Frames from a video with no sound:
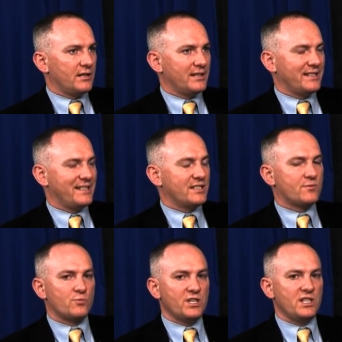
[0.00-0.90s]
this
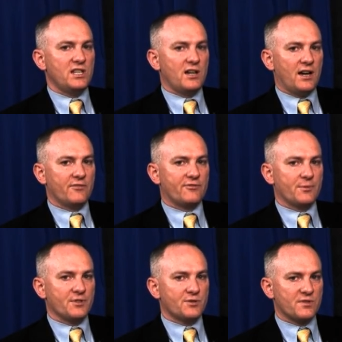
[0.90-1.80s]
really, from
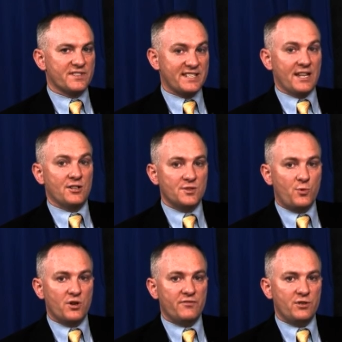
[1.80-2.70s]
a sort of sales
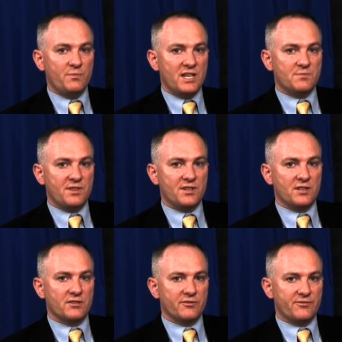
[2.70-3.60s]
point of view, makes me think
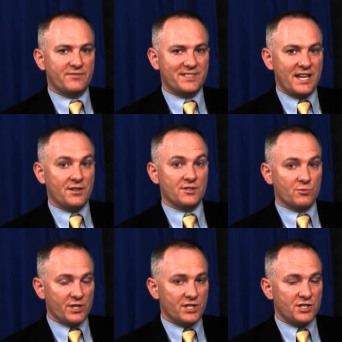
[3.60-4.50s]
of sales and
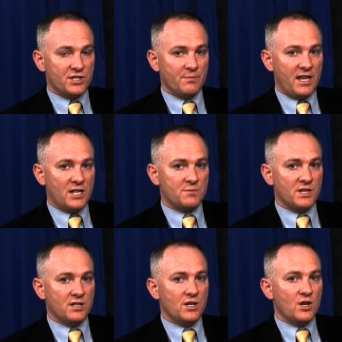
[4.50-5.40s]
relationship management,
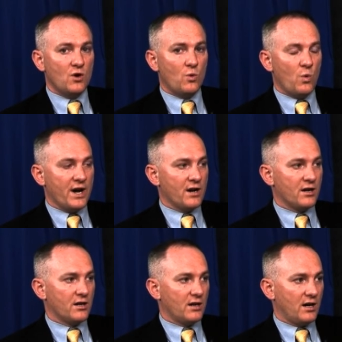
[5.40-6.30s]
where
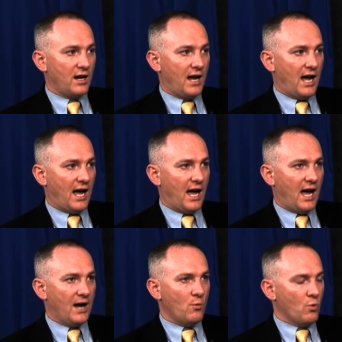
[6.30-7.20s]

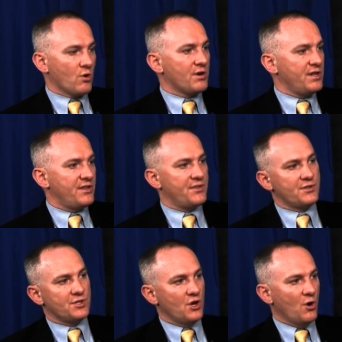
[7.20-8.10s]
I worry that there's
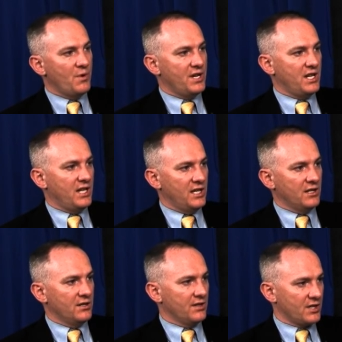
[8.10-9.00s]
nobody
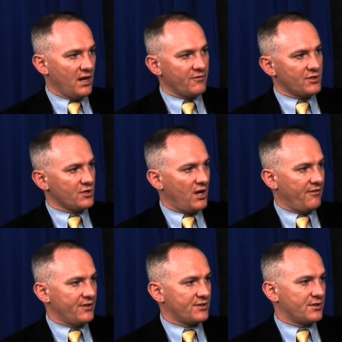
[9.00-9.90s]
in the governor's
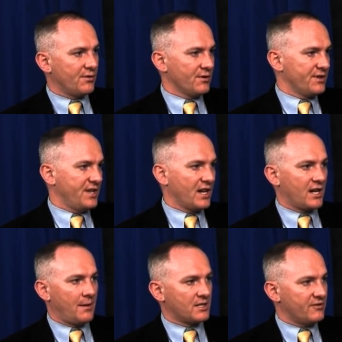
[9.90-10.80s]
office or in the
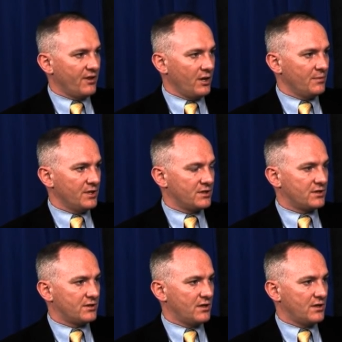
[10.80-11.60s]
economic development